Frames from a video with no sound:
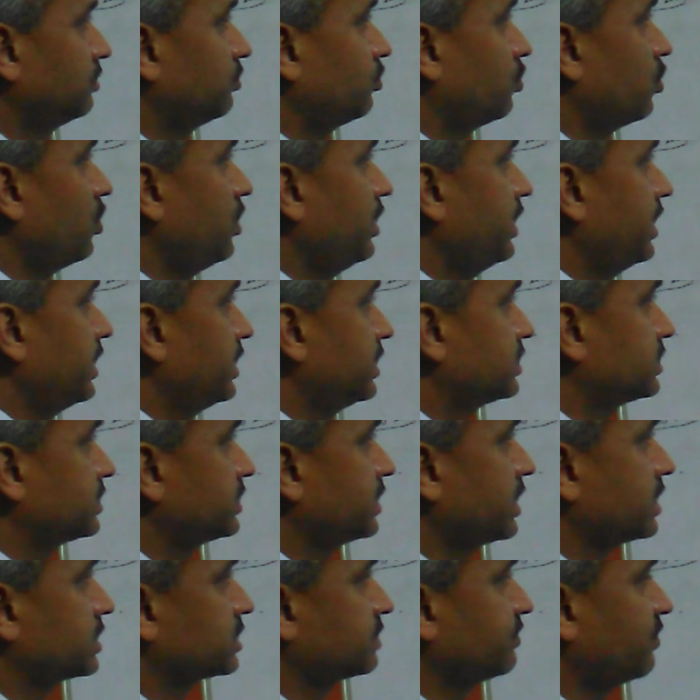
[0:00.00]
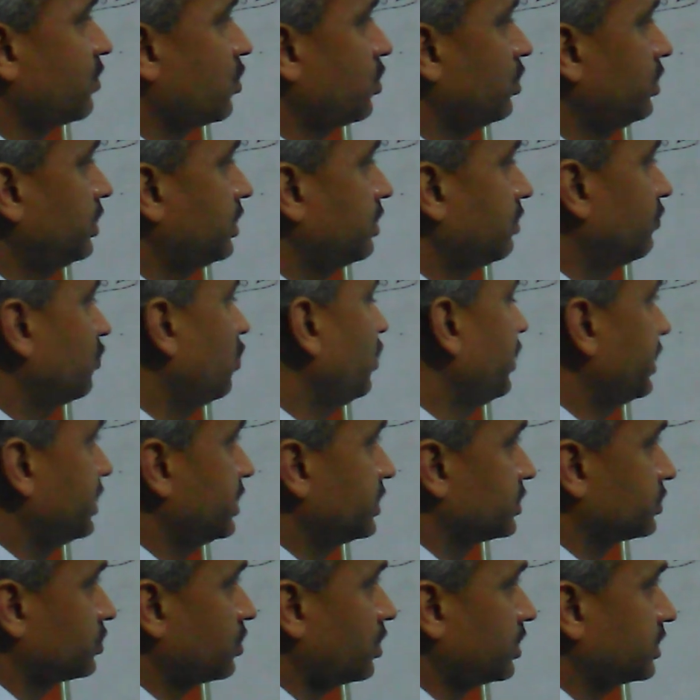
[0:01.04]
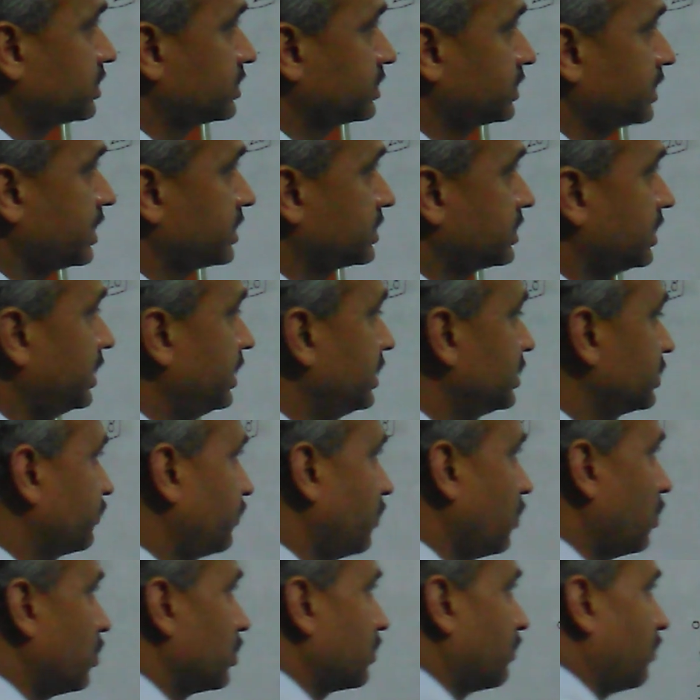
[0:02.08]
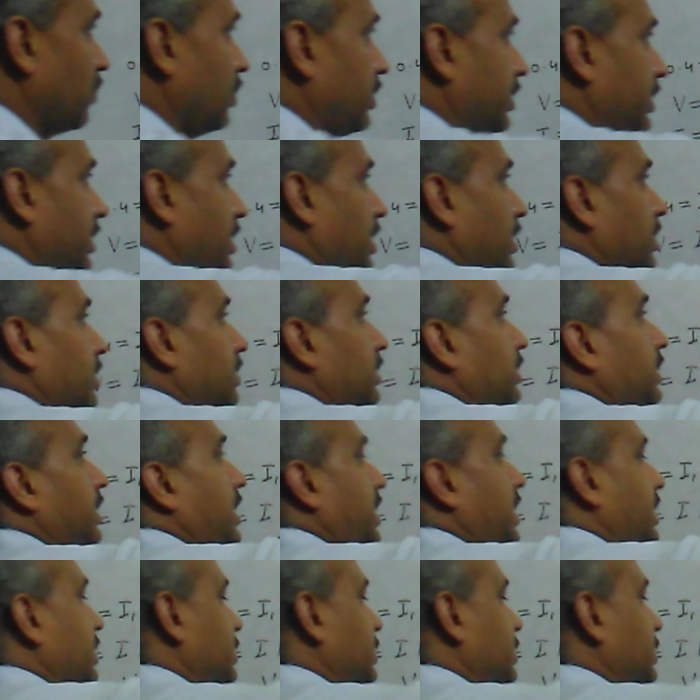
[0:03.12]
Voltage is 6 volt. Voltage is not 6. It is 4 volt. No, it